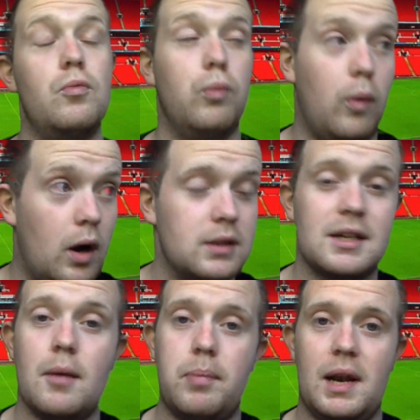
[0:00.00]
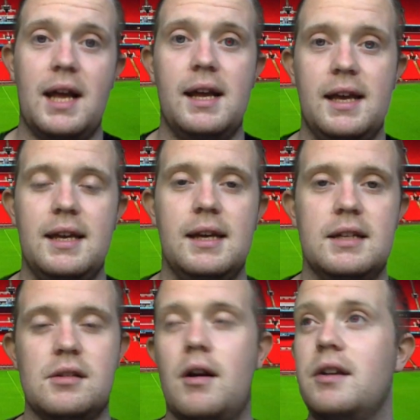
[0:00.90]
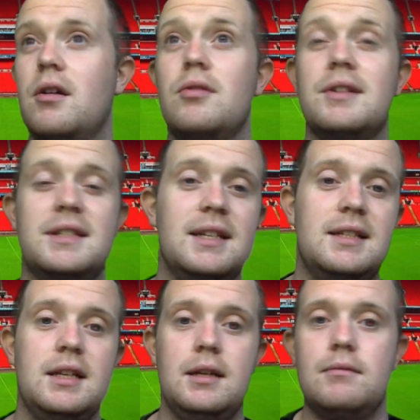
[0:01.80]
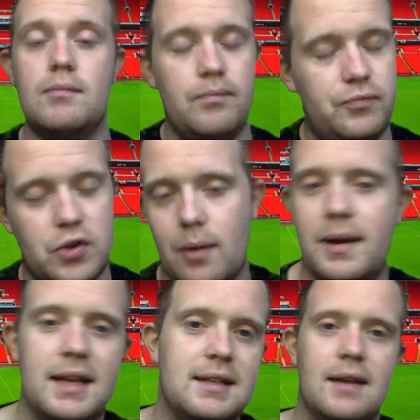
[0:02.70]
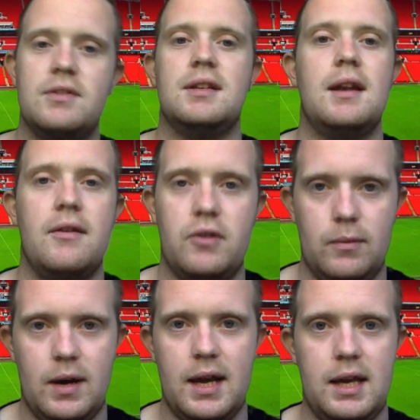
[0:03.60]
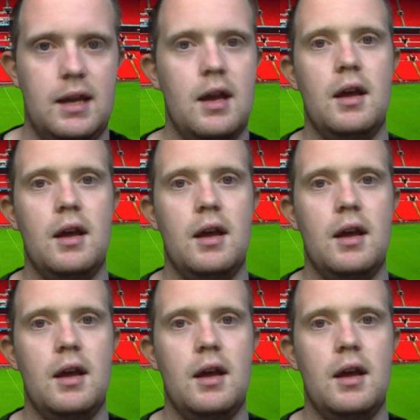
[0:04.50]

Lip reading: what a player he is. I know that City dominated Everton in every way.